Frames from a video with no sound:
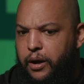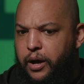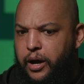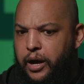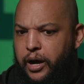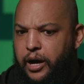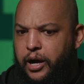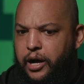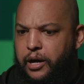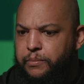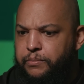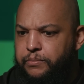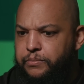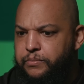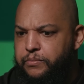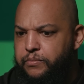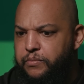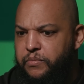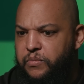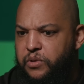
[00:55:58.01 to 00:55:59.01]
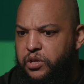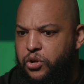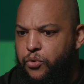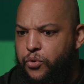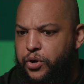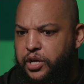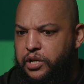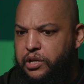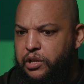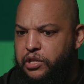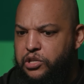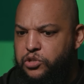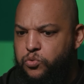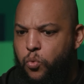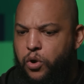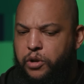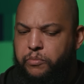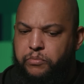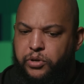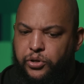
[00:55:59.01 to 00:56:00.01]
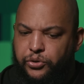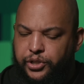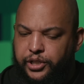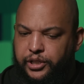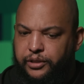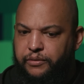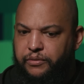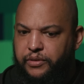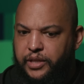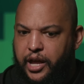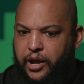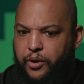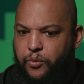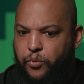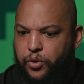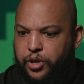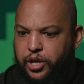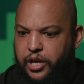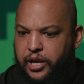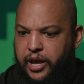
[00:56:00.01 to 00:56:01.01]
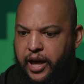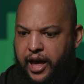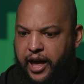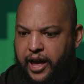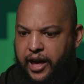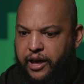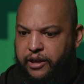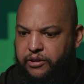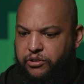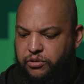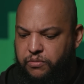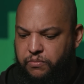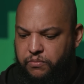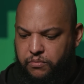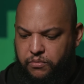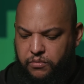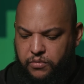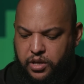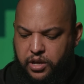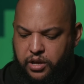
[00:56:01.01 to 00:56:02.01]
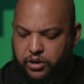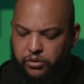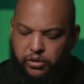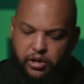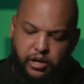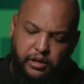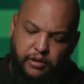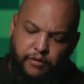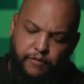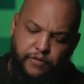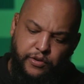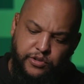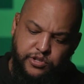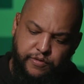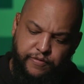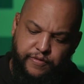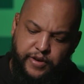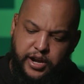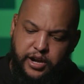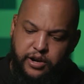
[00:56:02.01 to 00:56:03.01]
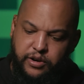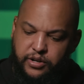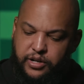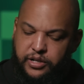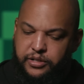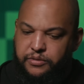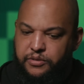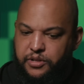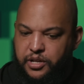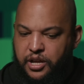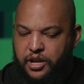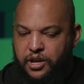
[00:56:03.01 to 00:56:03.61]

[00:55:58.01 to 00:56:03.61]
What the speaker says: going into this one building that we had interlocking fields of fire on.